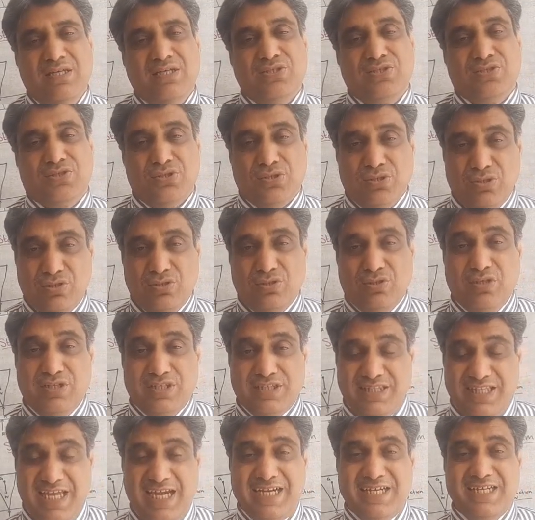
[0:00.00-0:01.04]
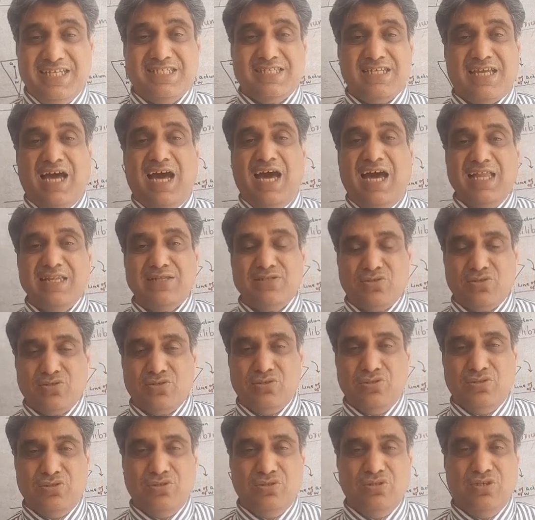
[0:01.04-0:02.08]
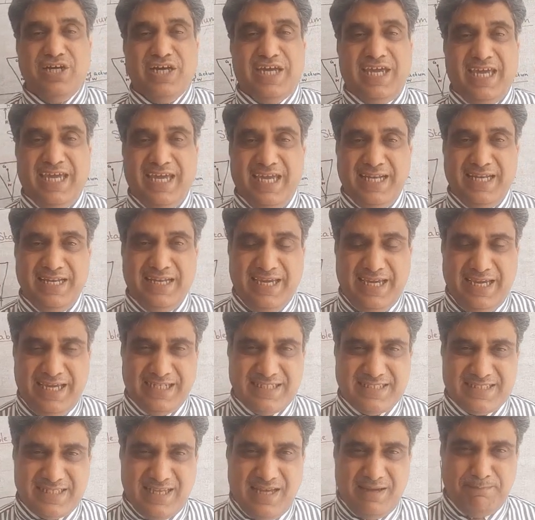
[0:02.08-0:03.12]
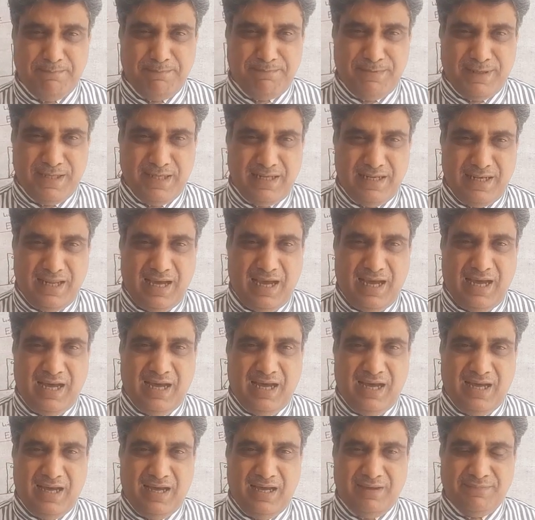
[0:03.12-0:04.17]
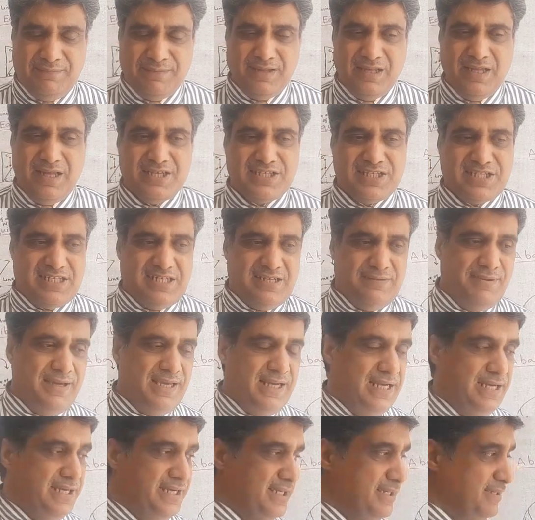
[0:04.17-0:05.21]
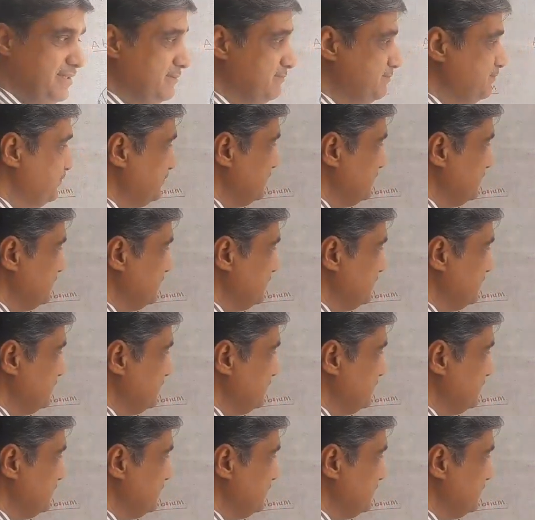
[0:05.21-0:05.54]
So that is also an example of stability.